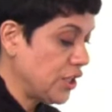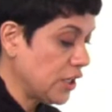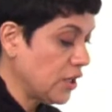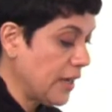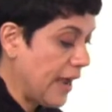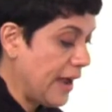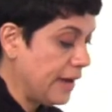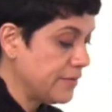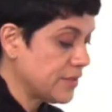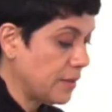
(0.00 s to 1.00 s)
could
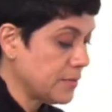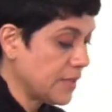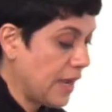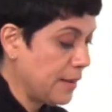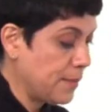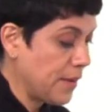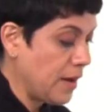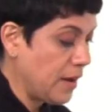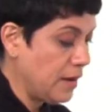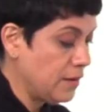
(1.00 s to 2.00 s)
have some type
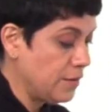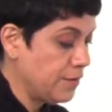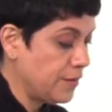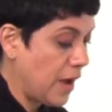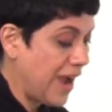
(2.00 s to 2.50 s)
of